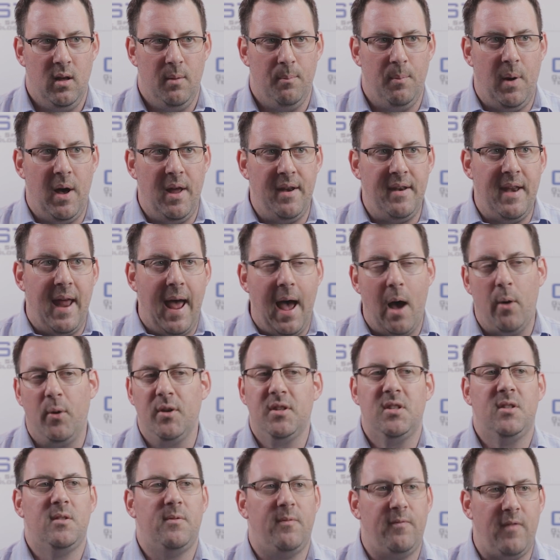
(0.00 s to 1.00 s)
But now
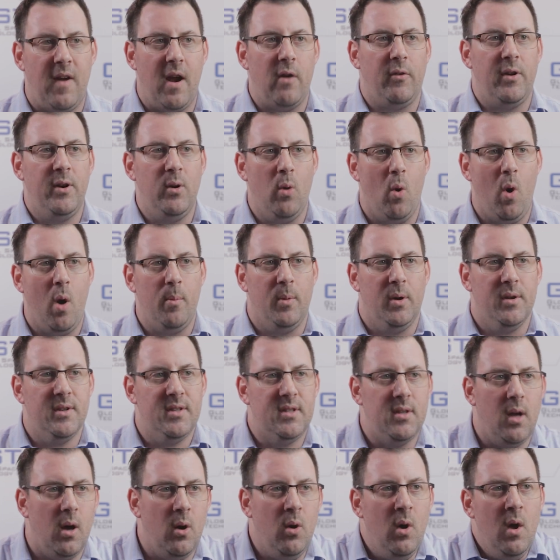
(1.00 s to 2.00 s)
it's fairly normal.
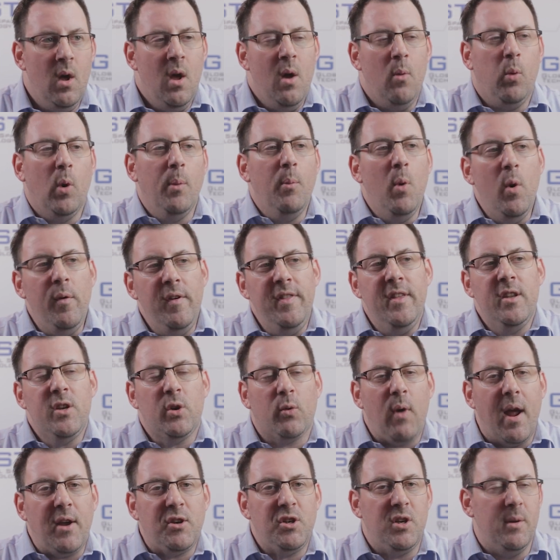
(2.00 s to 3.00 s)
So we're moving in the
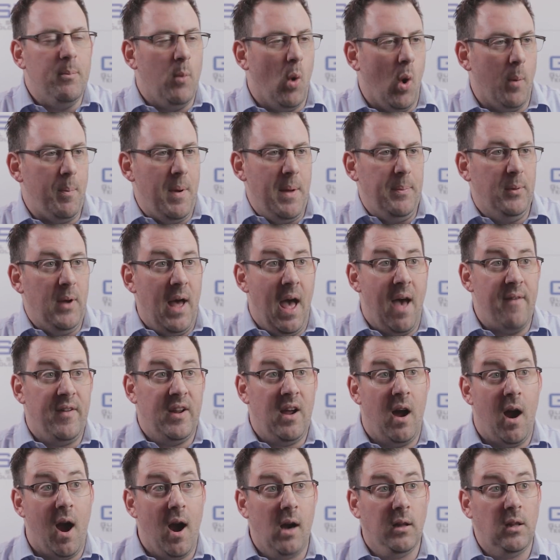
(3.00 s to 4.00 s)
direction of more people
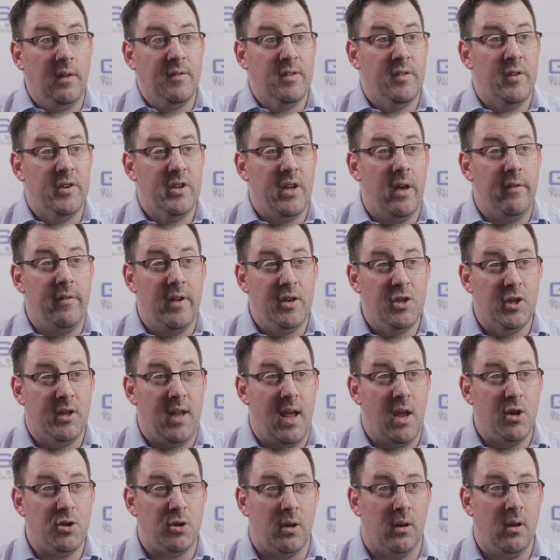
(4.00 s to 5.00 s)
having higher levels of
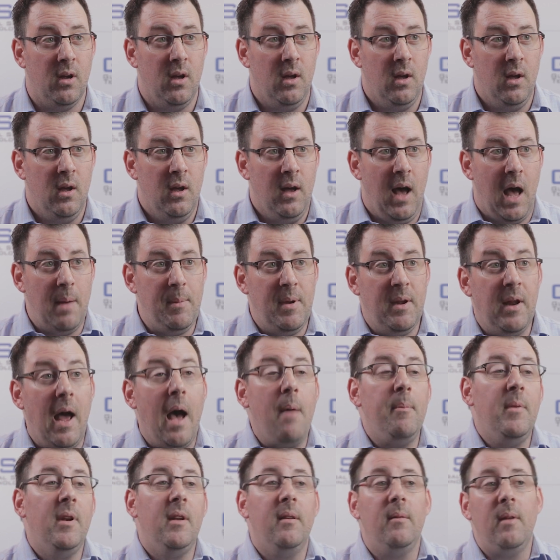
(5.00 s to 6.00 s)
education. I mean,
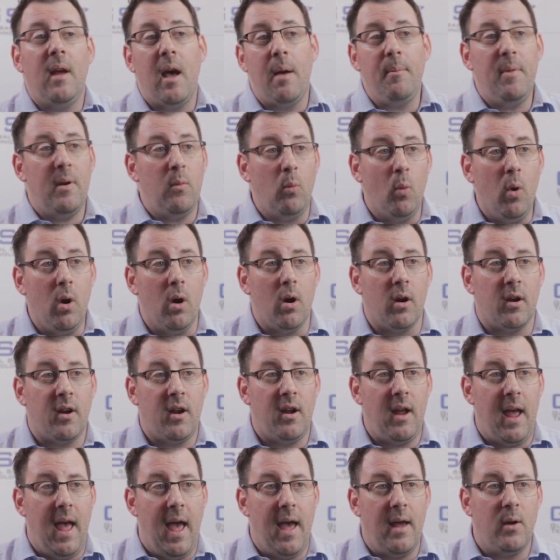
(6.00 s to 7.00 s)
I'm at
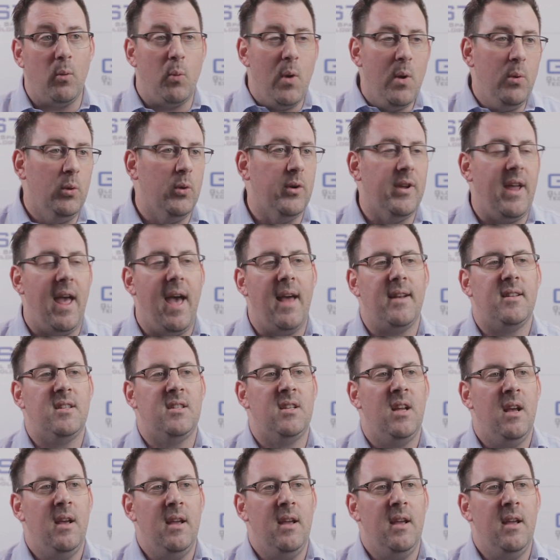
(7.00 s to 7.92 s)
work, and we will get